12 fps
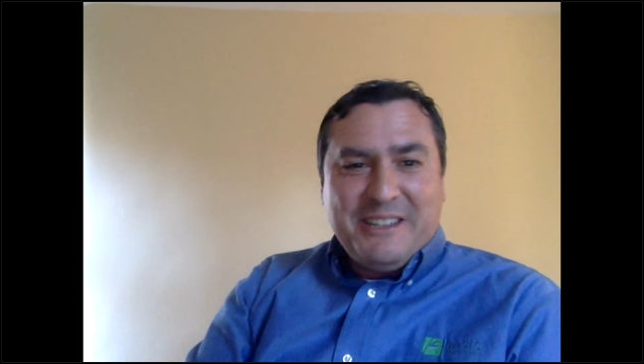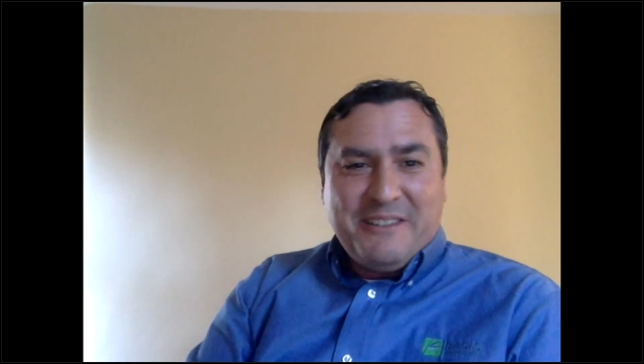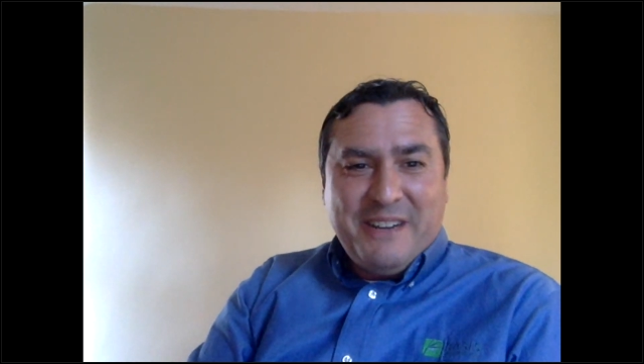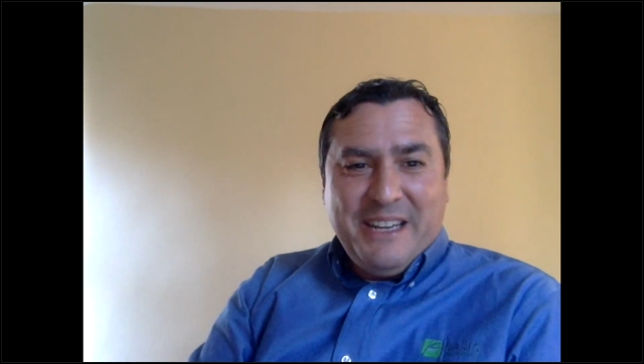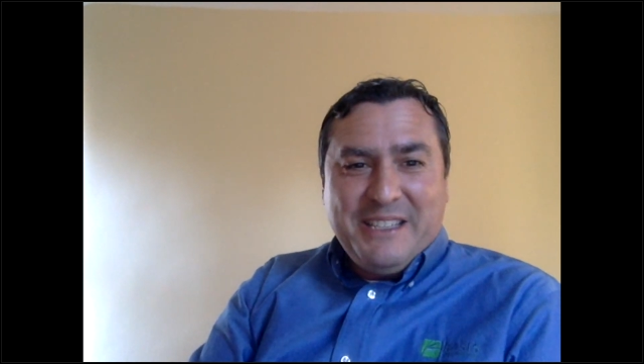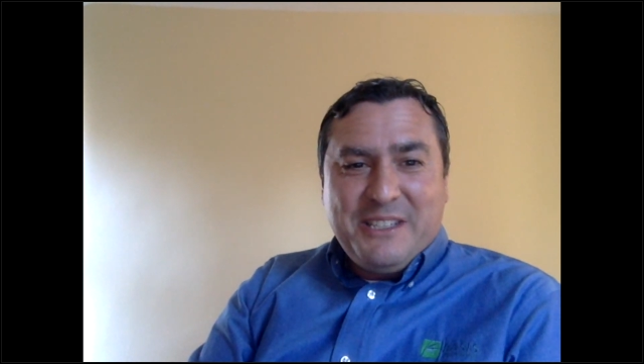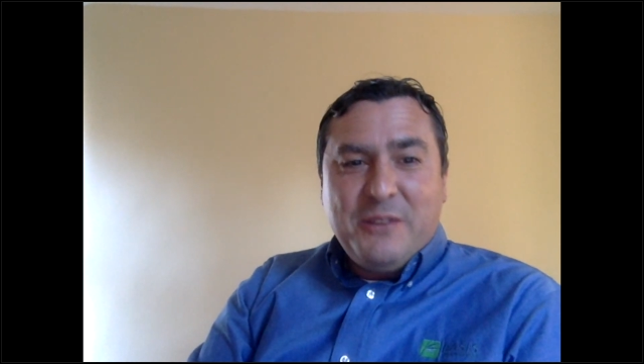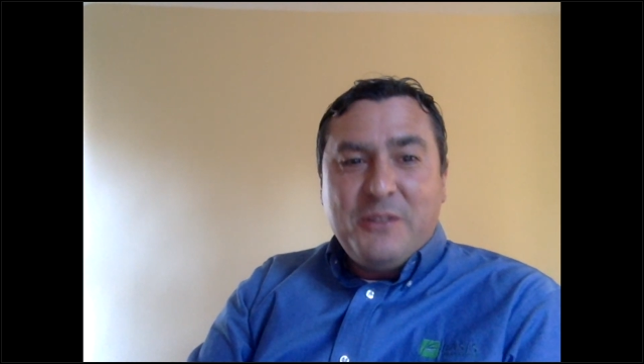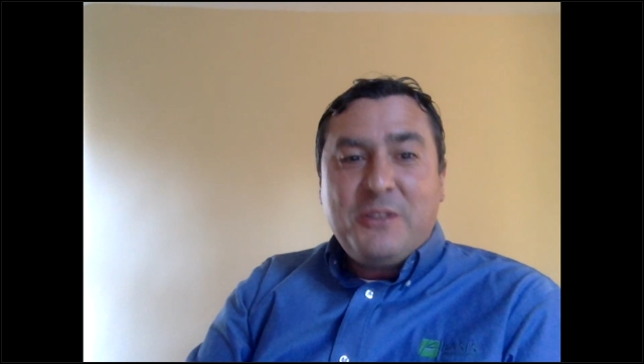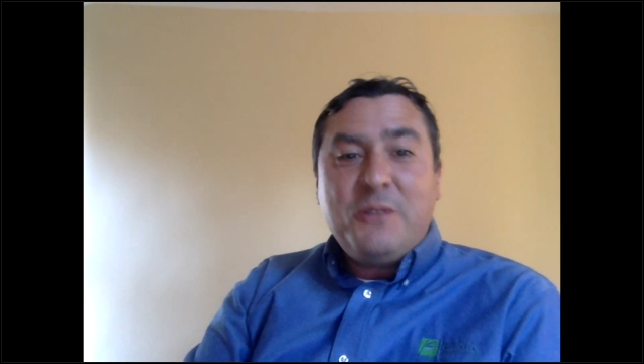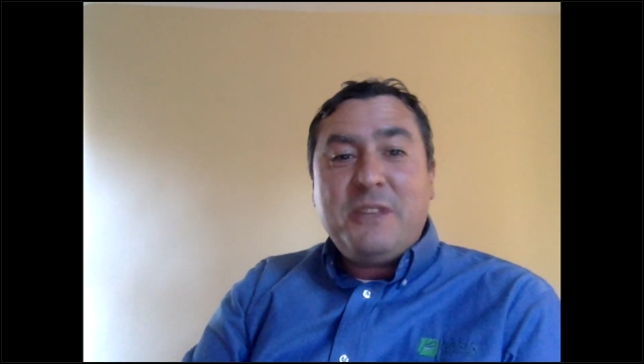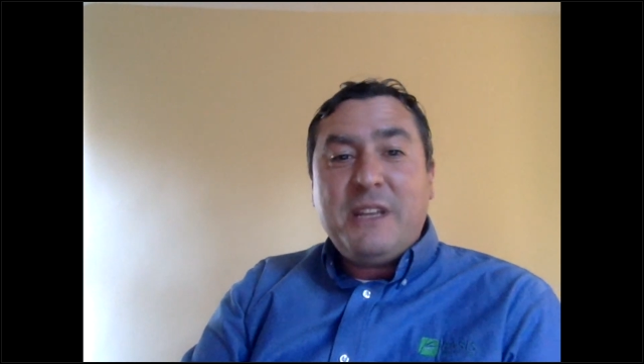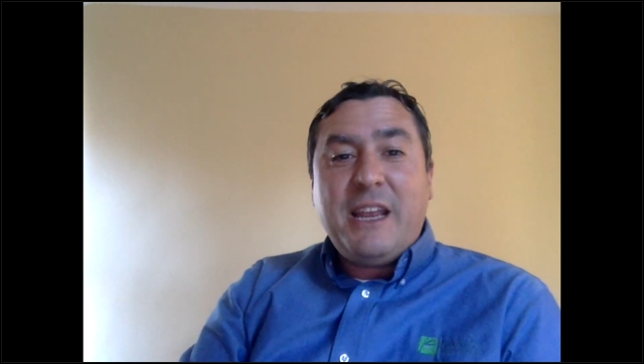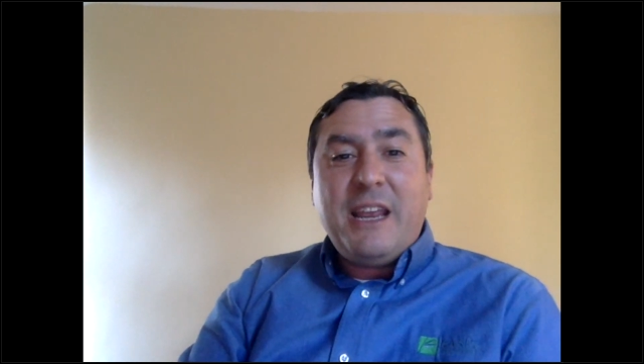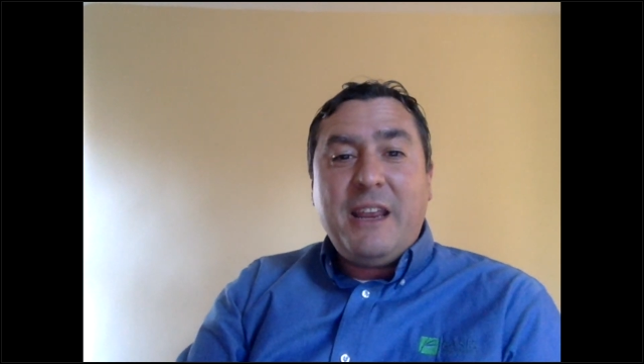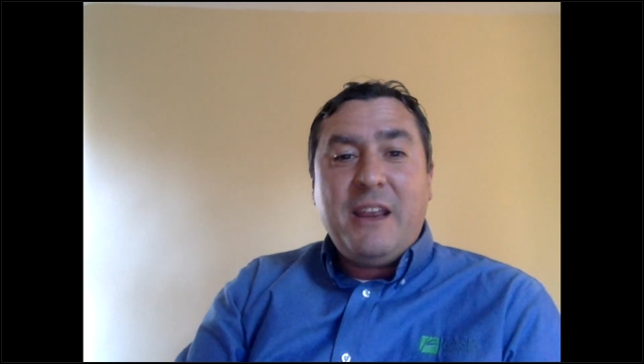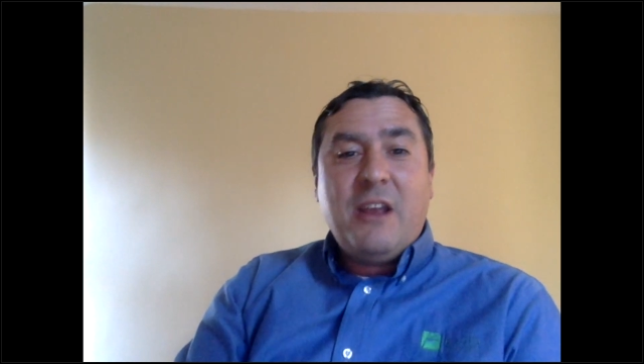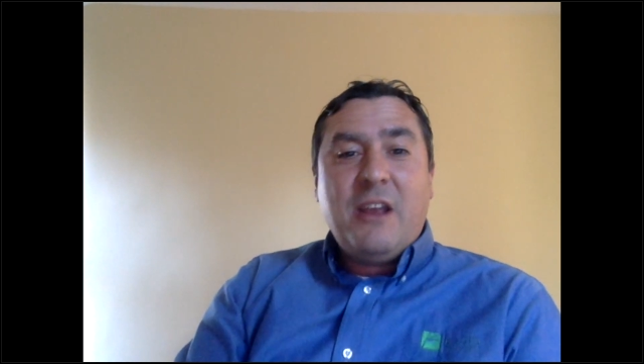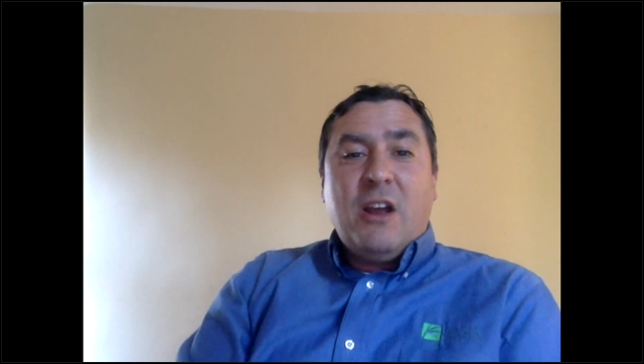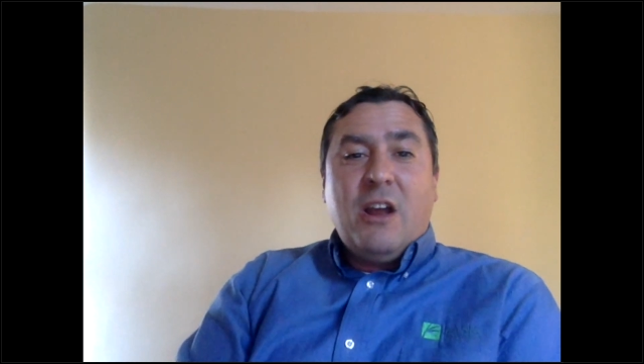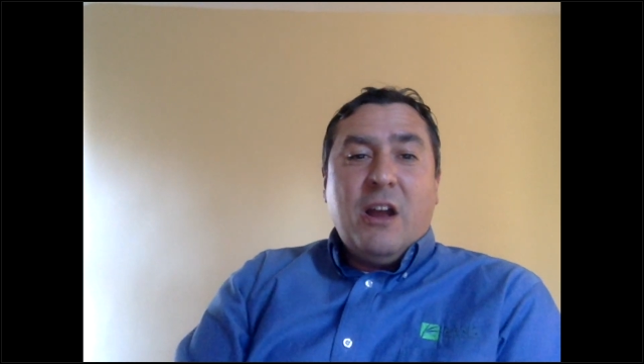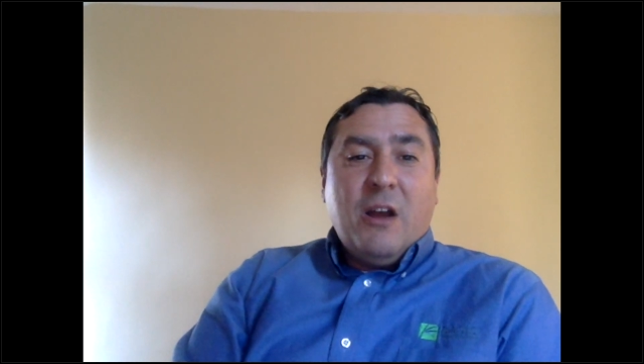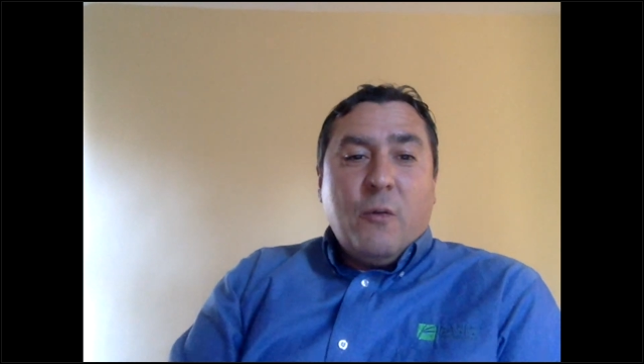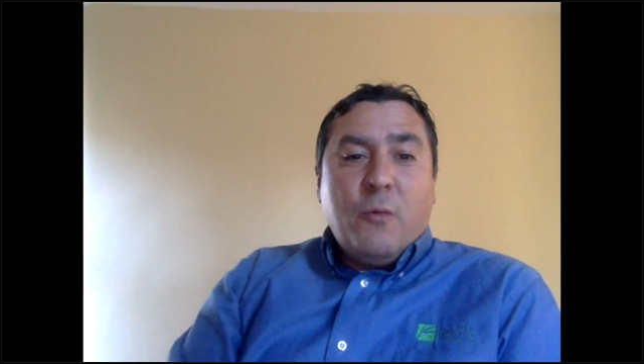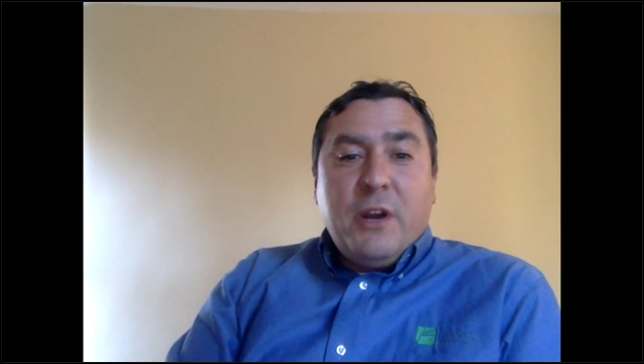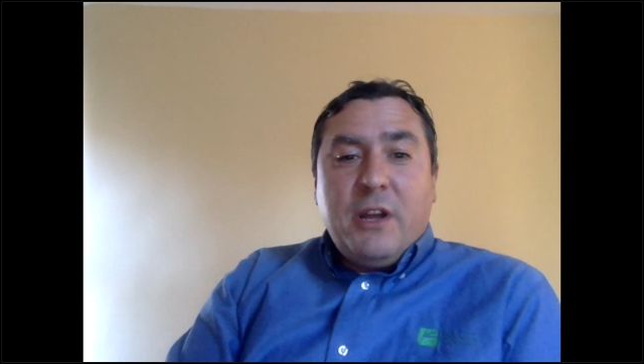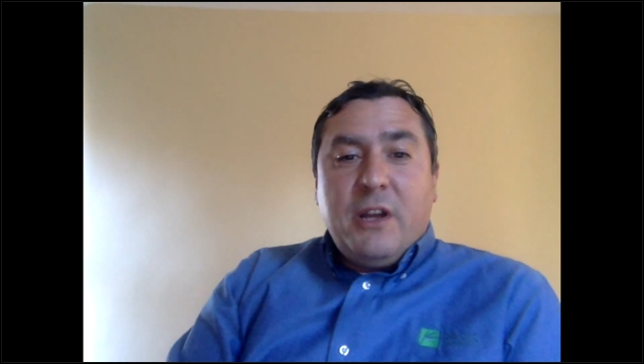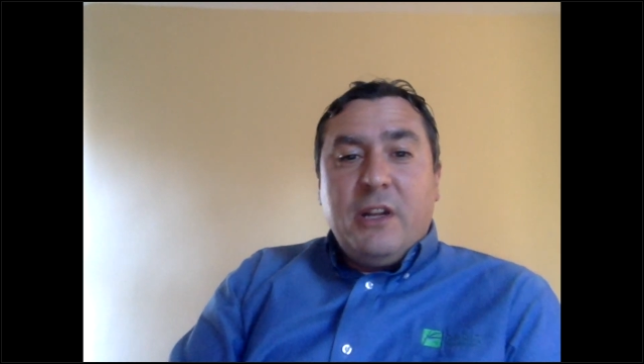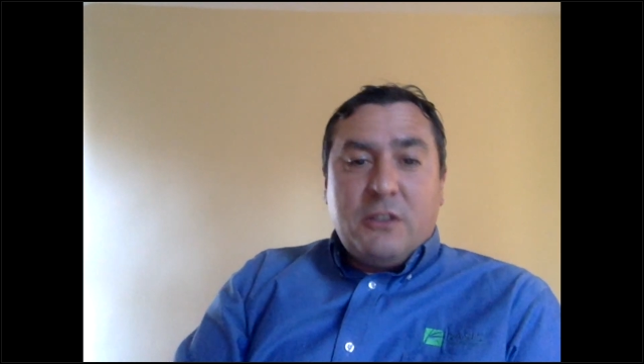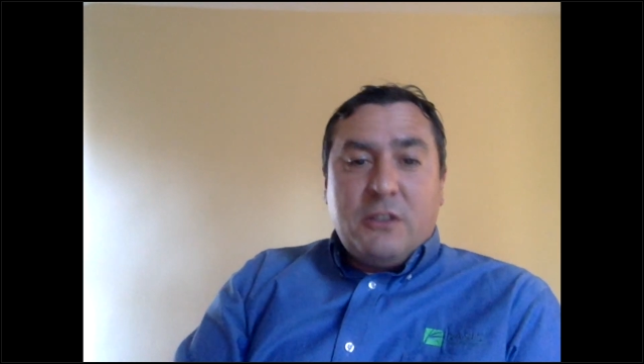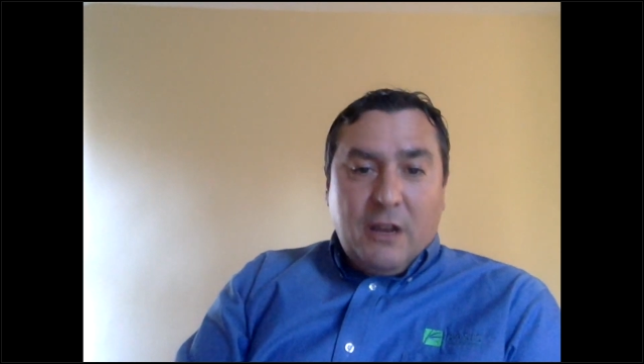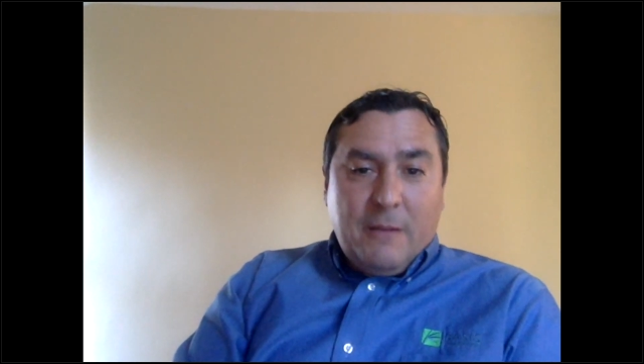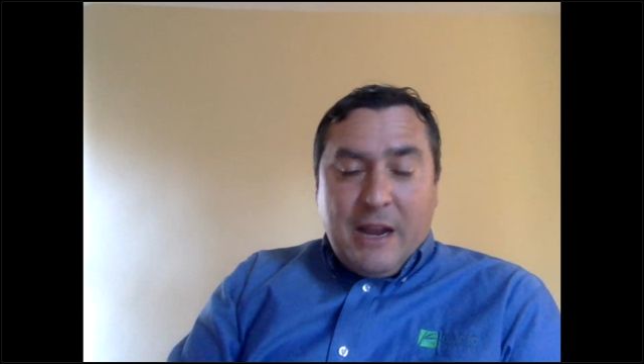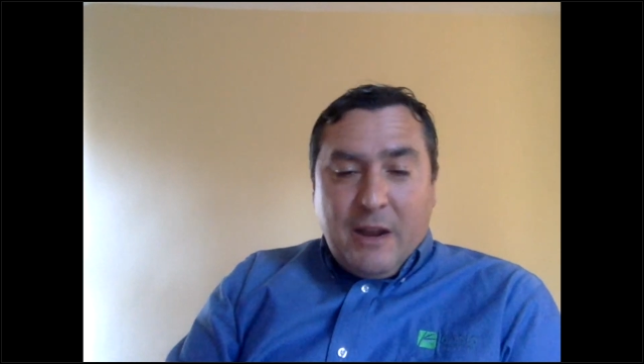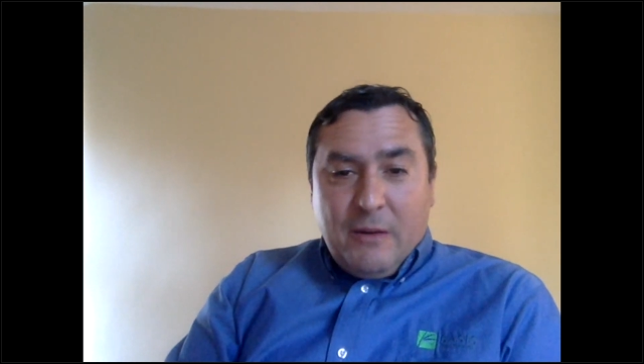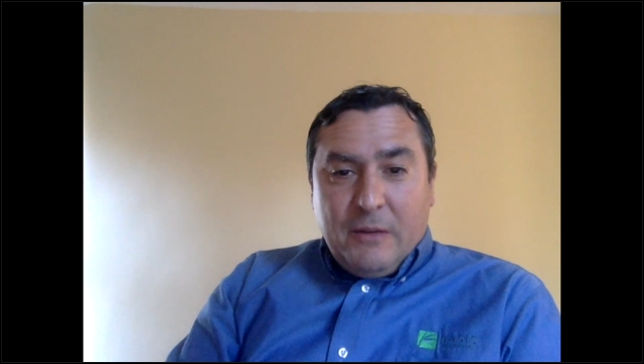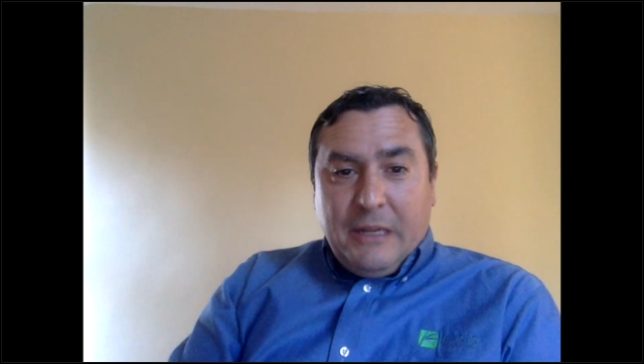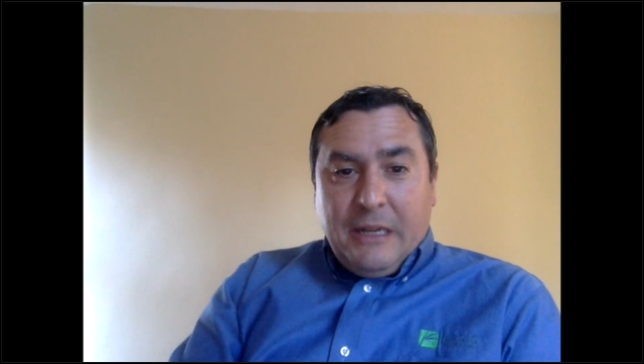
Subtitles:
Great. So today we're going to talk about